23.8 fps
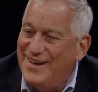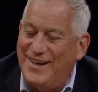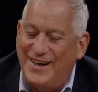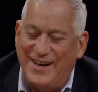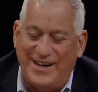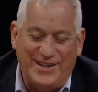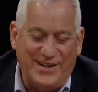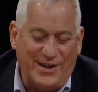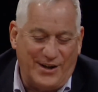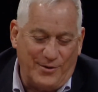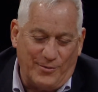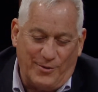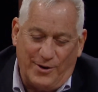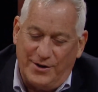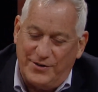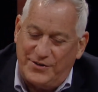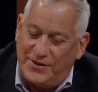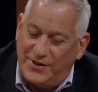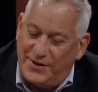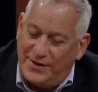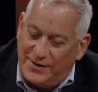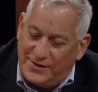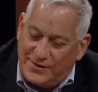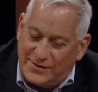In other
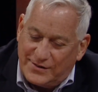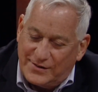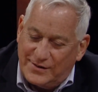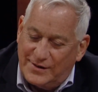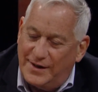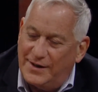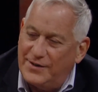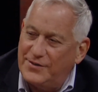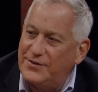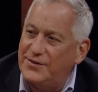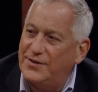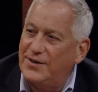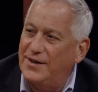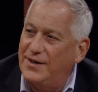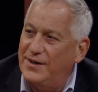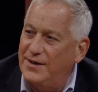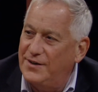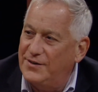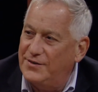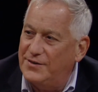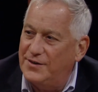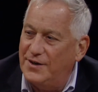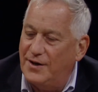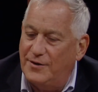words, his lists and
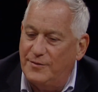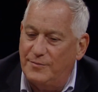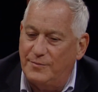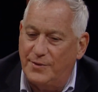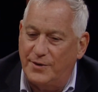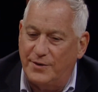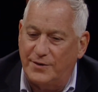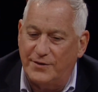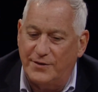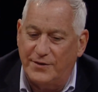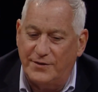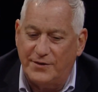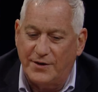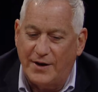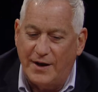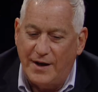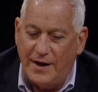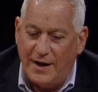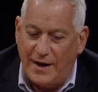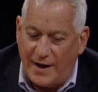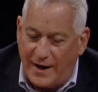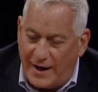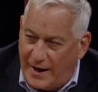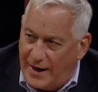his notebooks is,
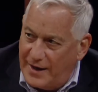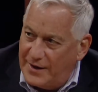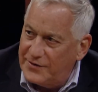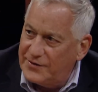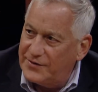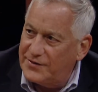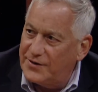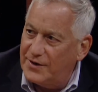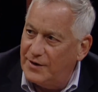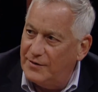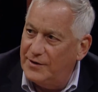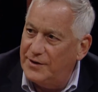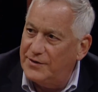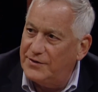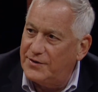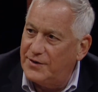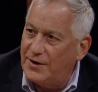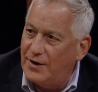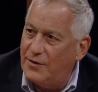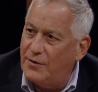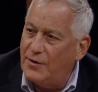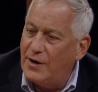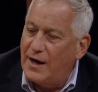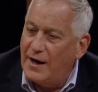ask
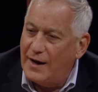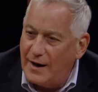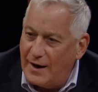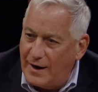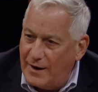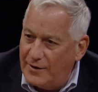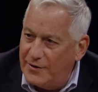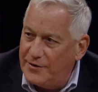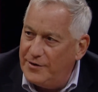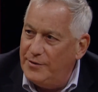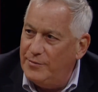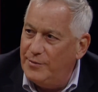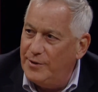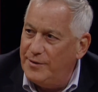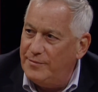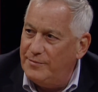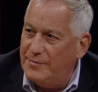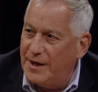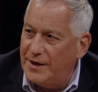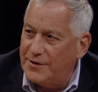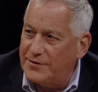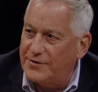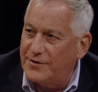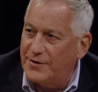so-and-so how you would
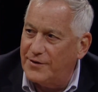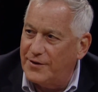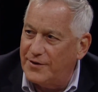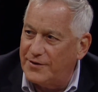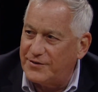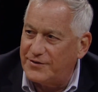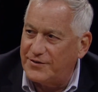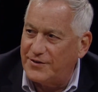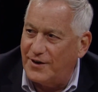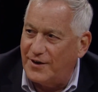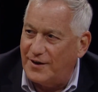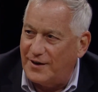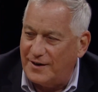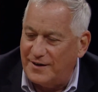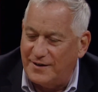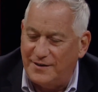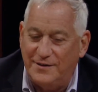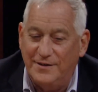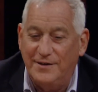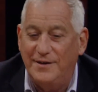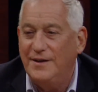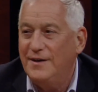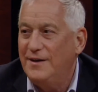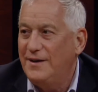measure the sun.
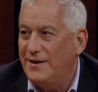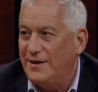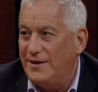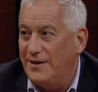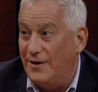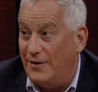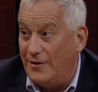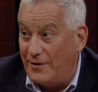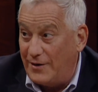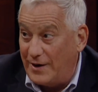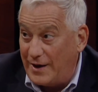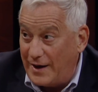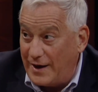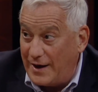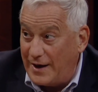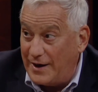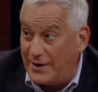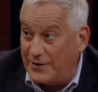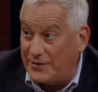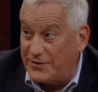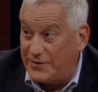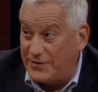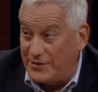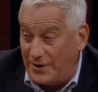You know,
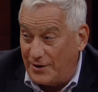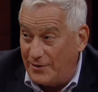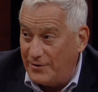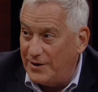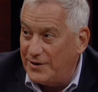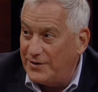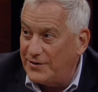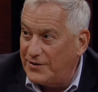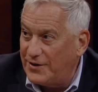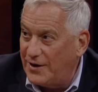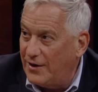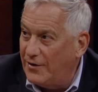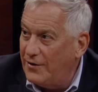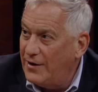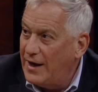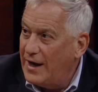ask so-and-so